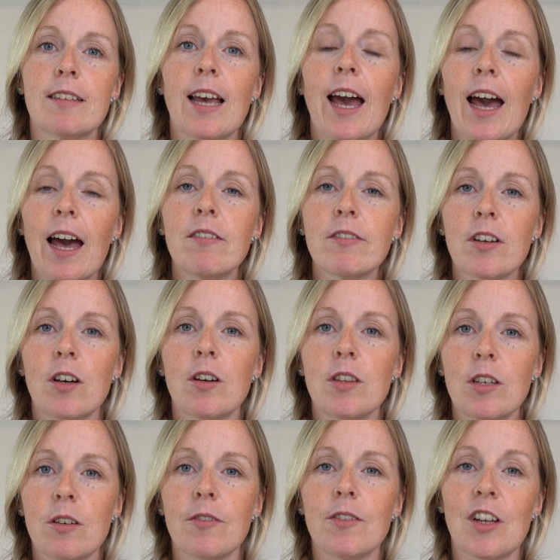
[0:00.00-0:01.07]
I have got
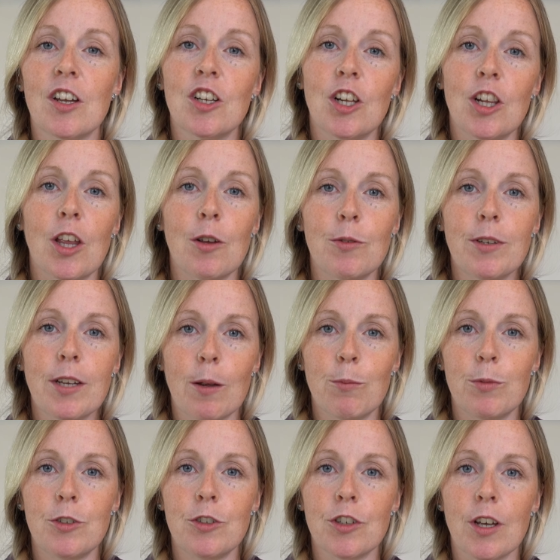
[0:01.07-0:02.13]
the oven on a low
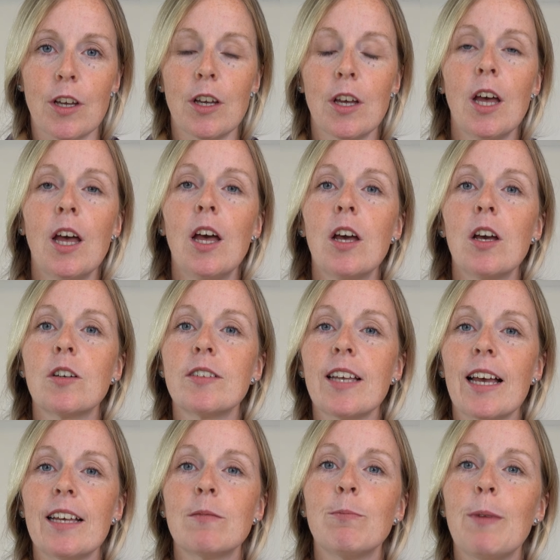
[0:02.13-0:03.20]
temperature because
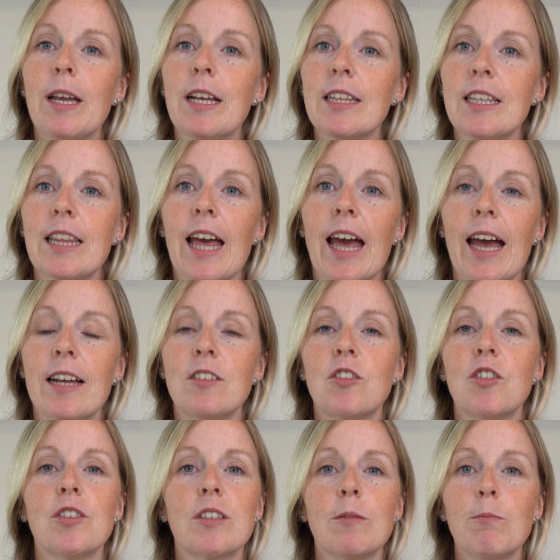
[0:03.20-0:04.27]
that's mainly there
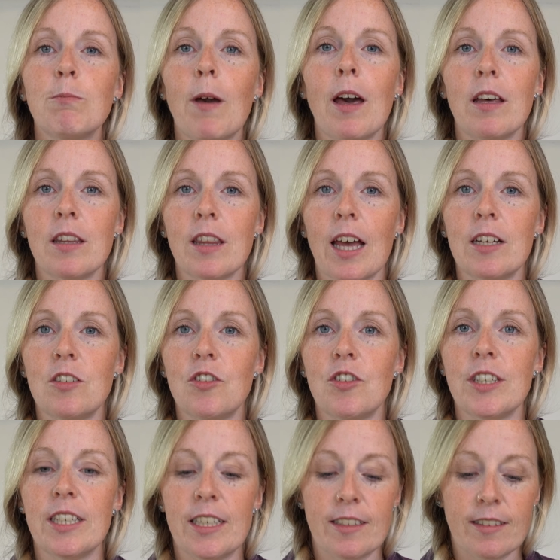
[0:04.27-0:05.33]
just to melt that
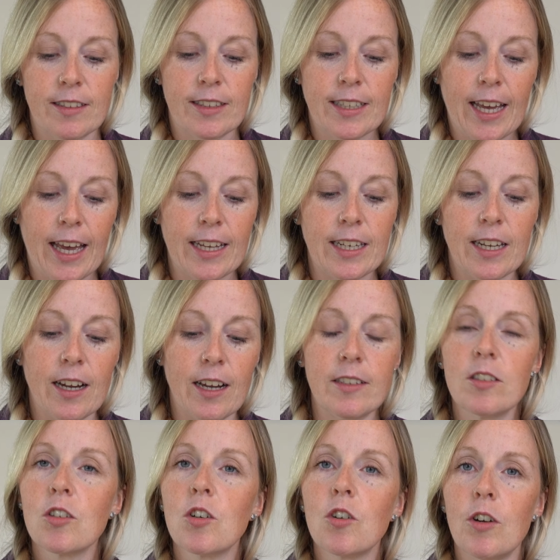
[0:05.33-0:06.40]
cheese and to get a
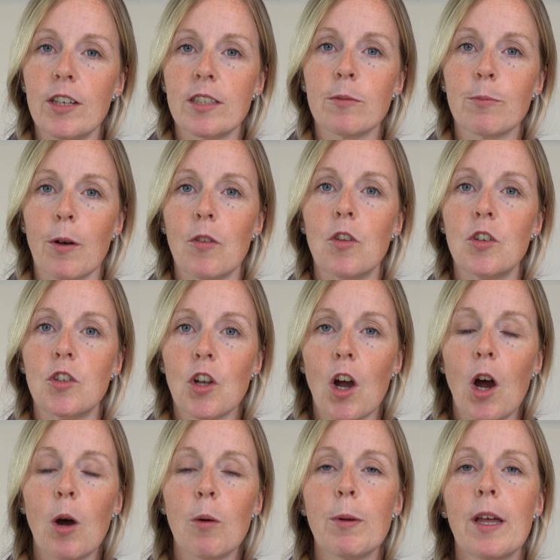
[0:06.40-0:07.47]
nice crisp on the
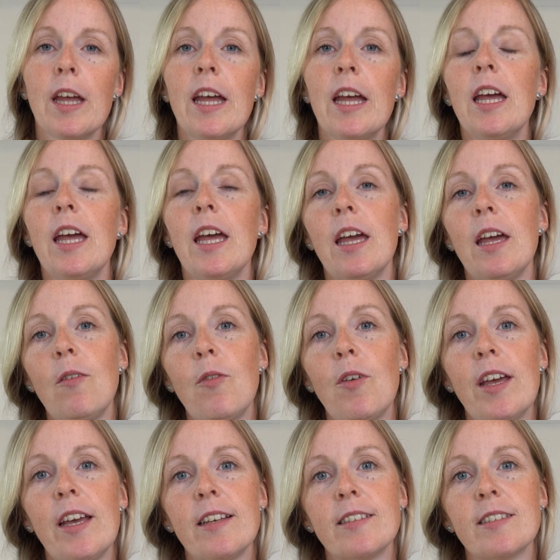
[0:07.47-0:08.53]
top. If it
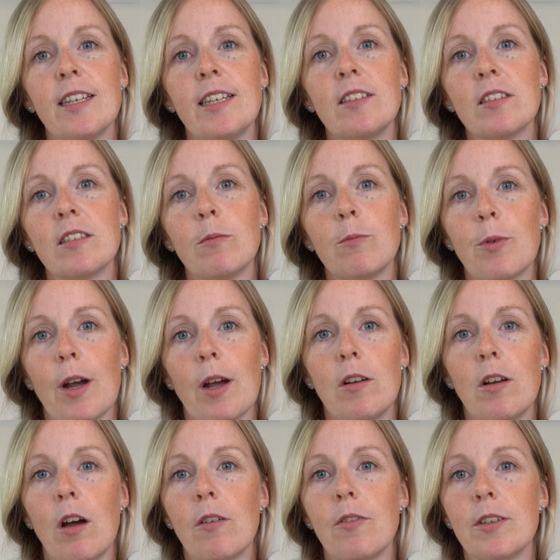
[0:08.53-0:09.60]
is that it doesn't brown
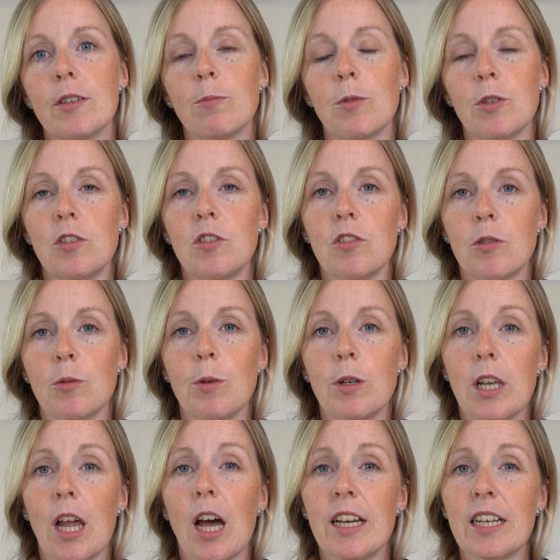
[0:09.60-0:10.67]
off as much as you would
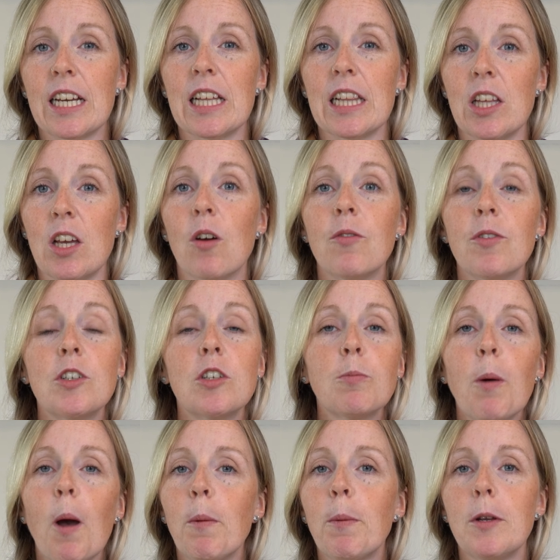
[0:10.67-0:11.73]
like in the oven, just
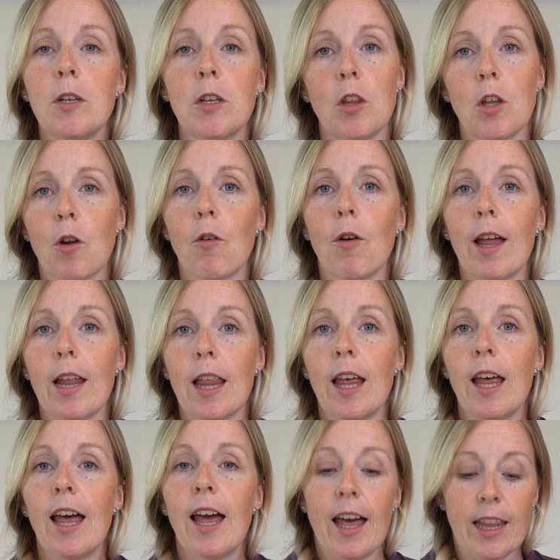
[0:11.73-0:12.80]
pop it under the grill
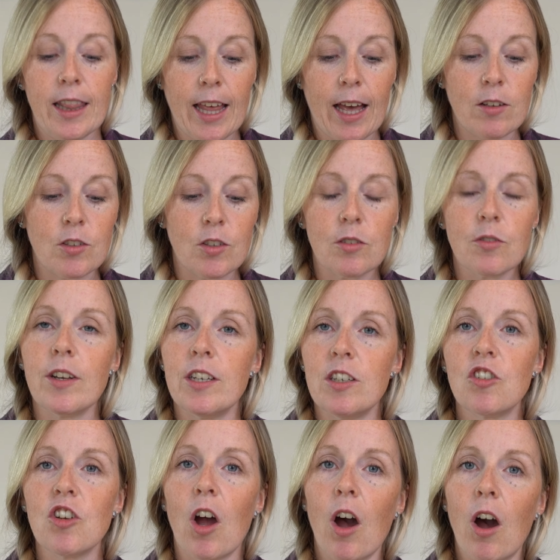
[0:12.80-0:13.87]
and that'll just
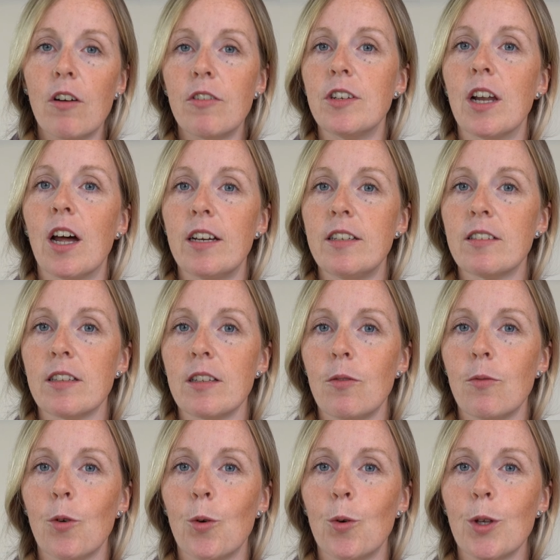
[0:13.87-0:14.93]
finish it off nicely
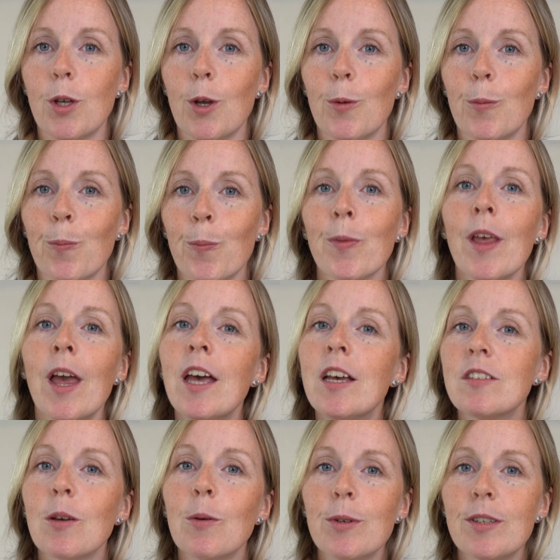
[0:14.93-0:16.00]
for you.
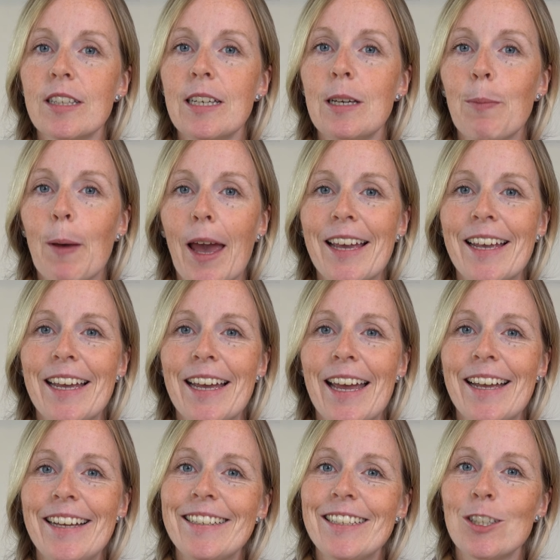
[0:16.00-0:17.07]
So we'll see you back here
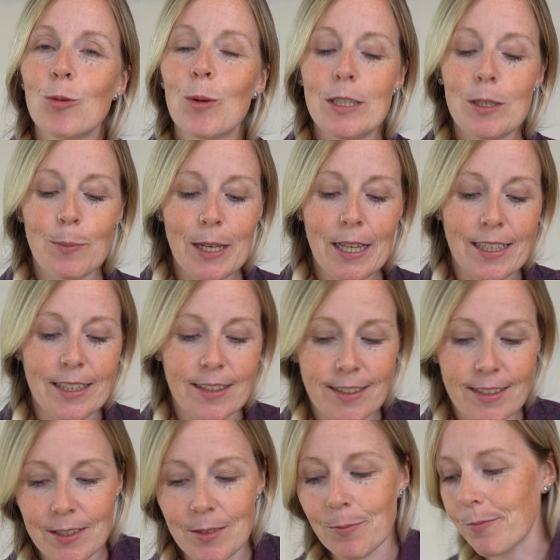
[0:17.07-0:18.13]
in 20
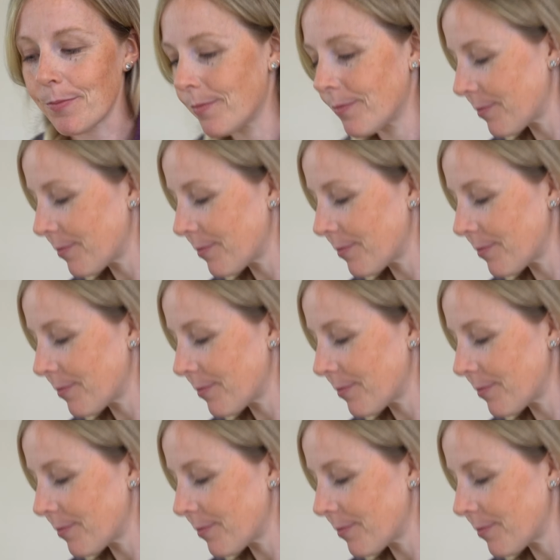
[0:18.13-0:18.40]
minutes.